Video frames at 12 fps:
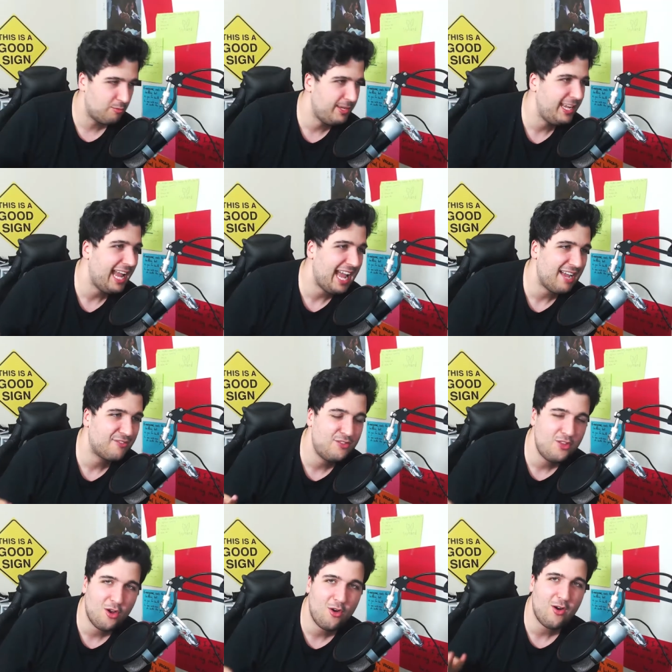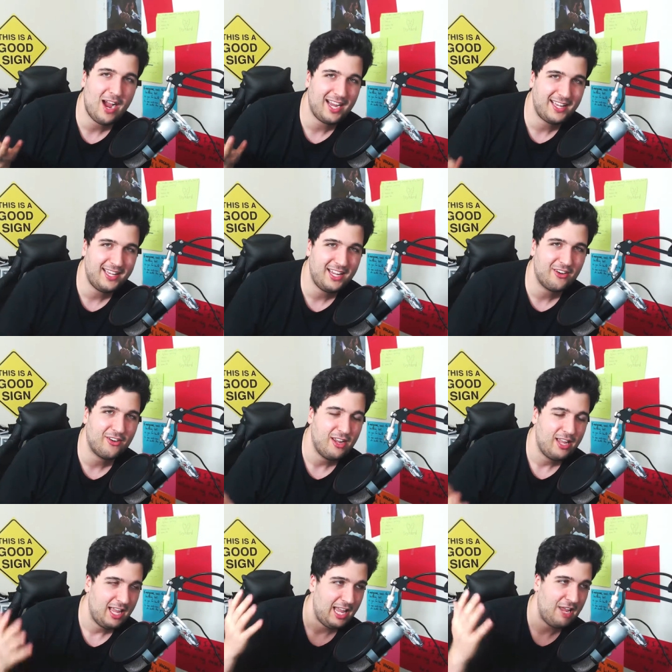we have no idea
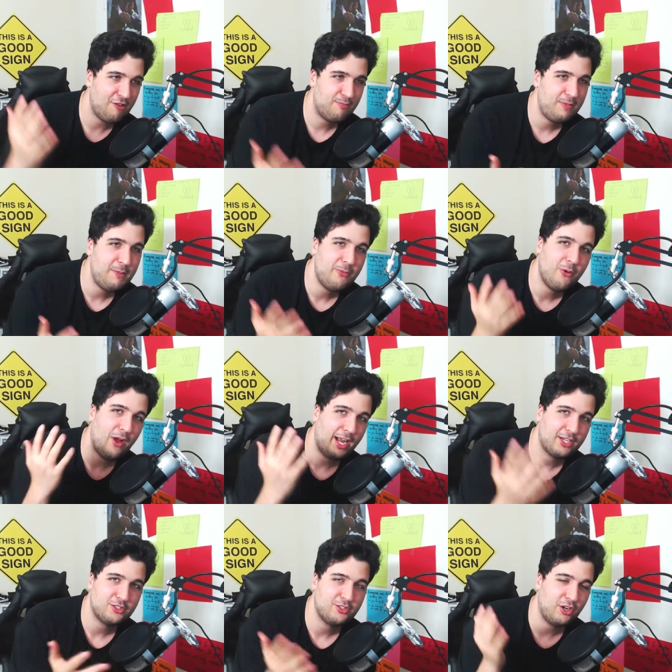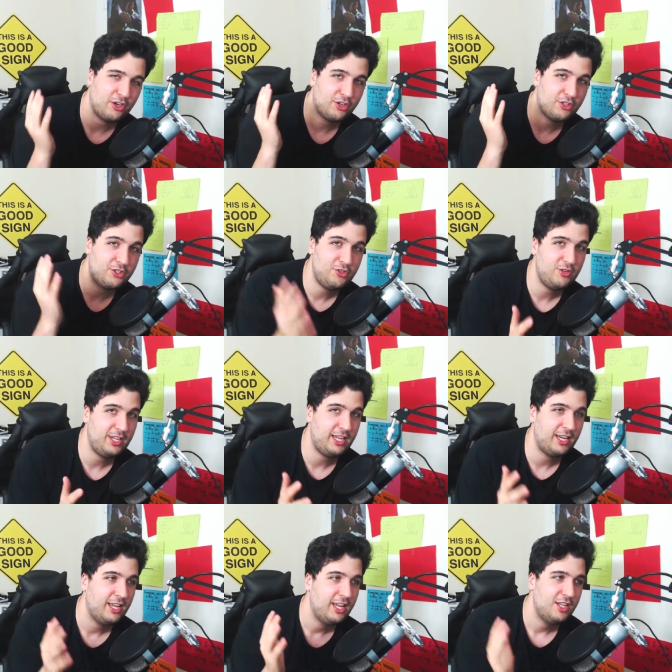if people actually are going to tune
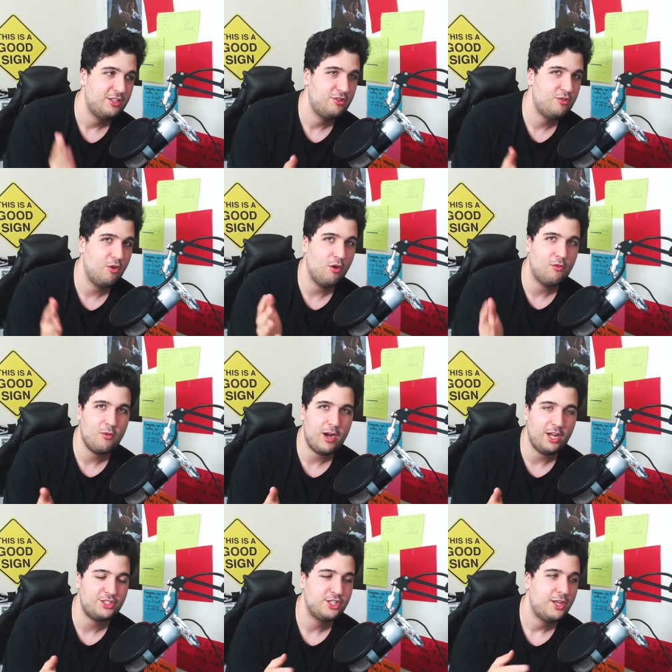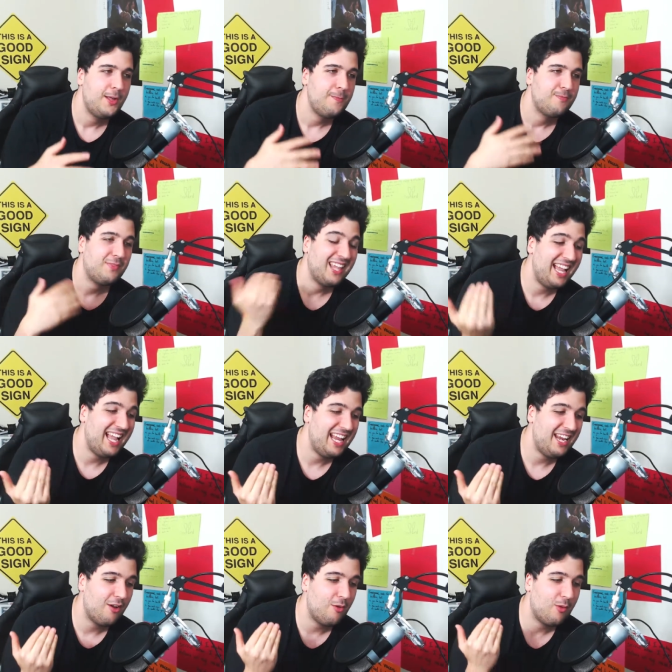in to Overwatch.
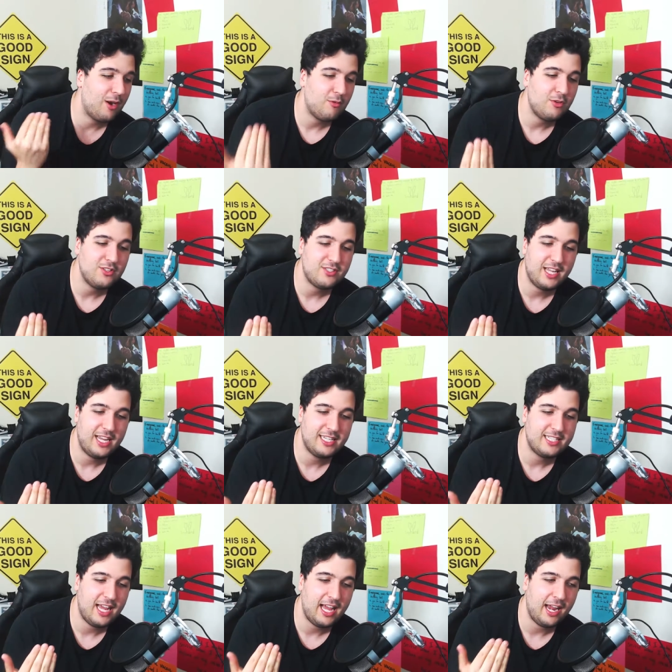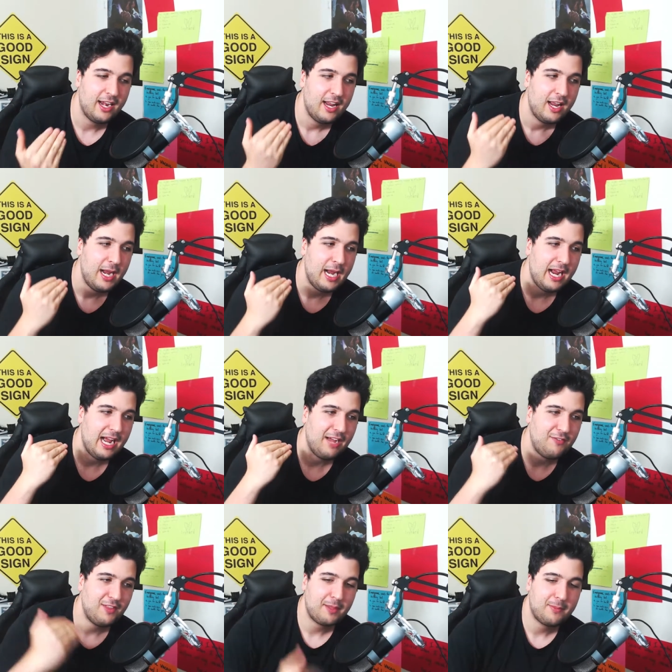And what I want to say is that
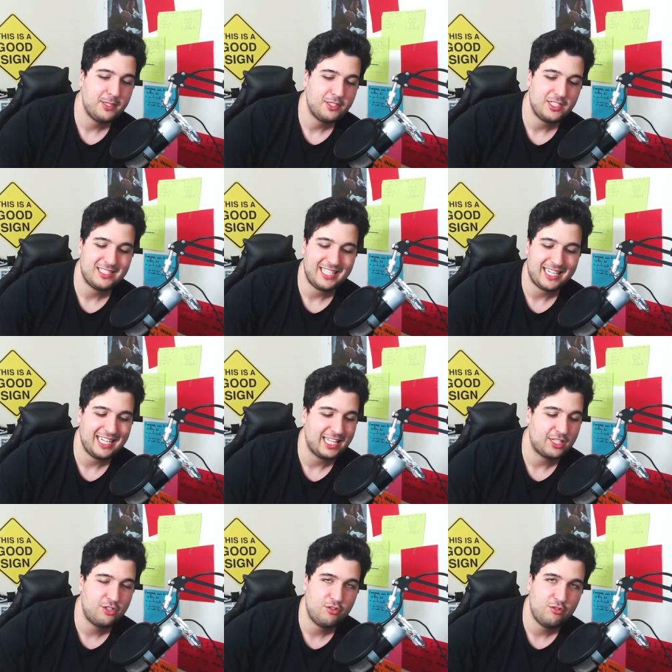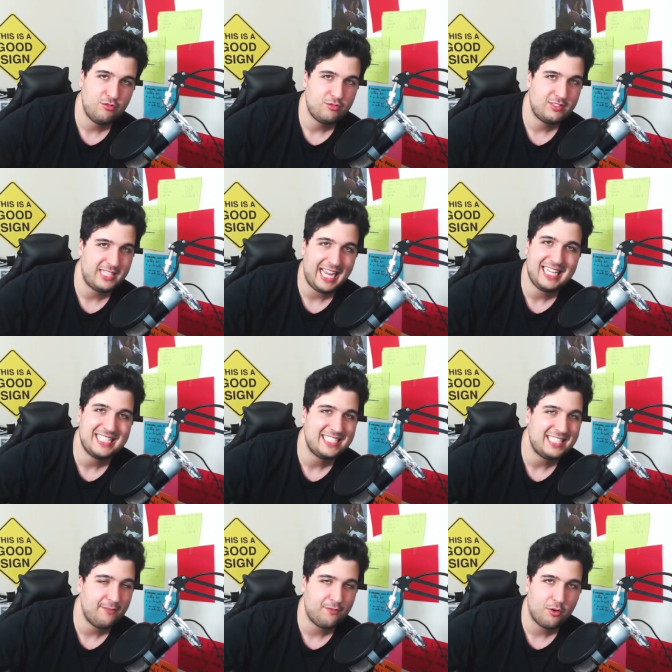I feel like Blizzard is taking like two, 10
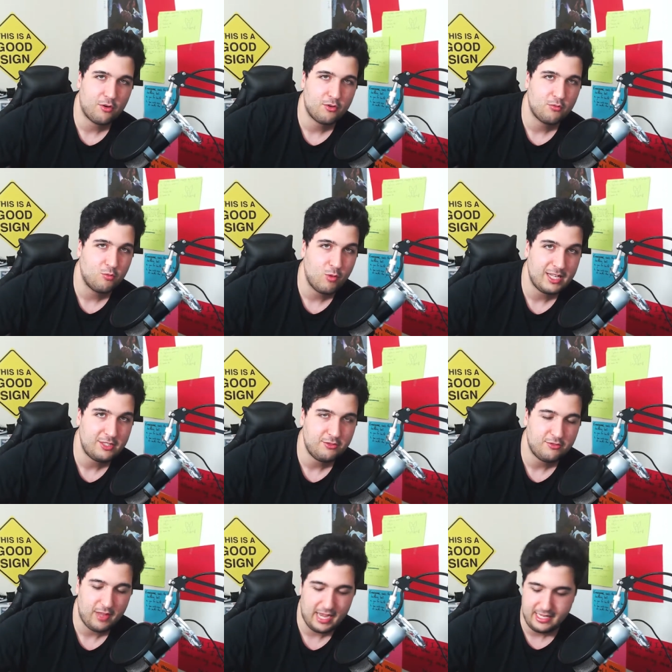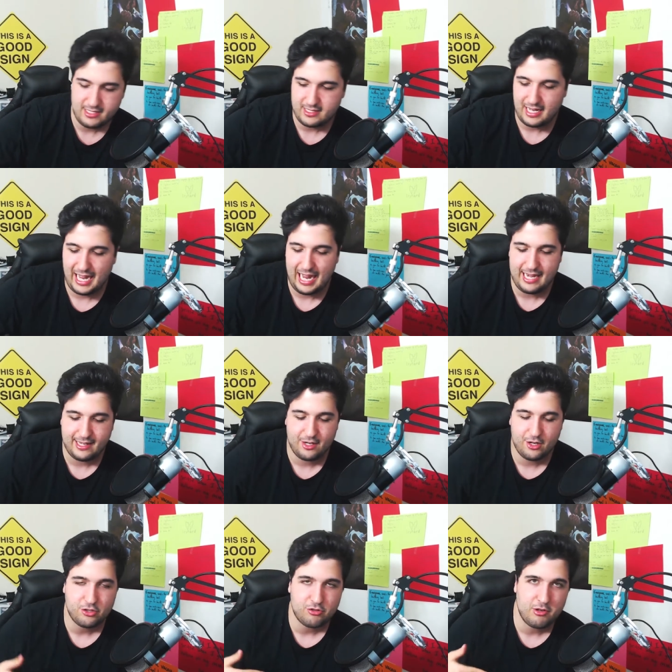step forward way too fast, and they're
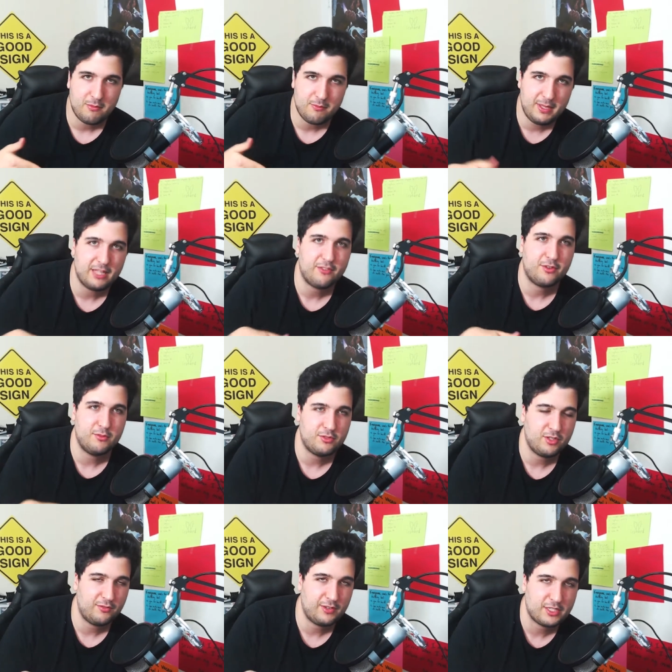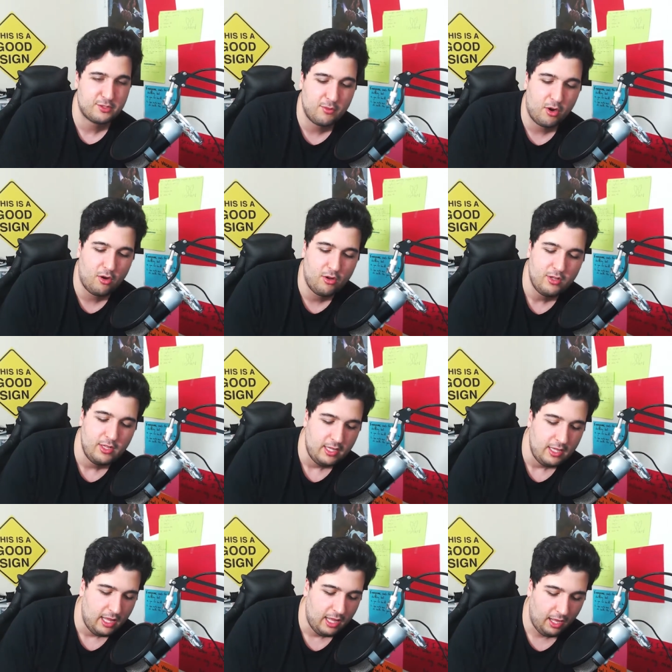not trying to build from something small.
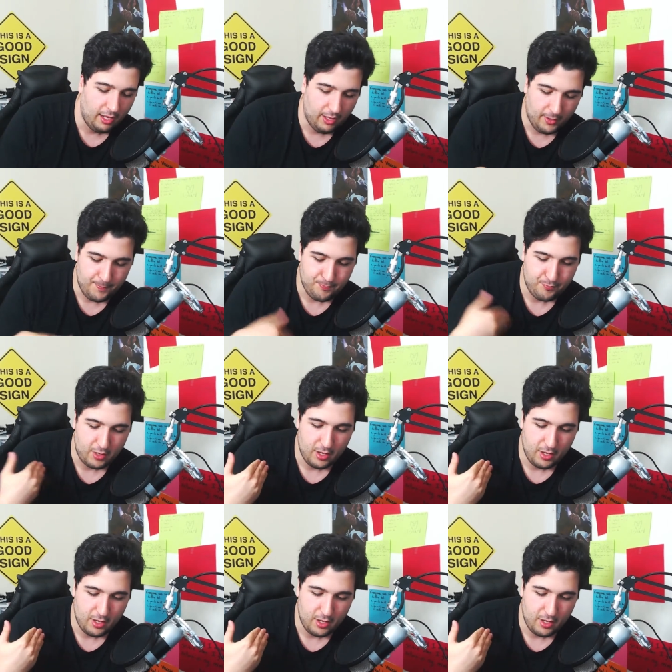Um,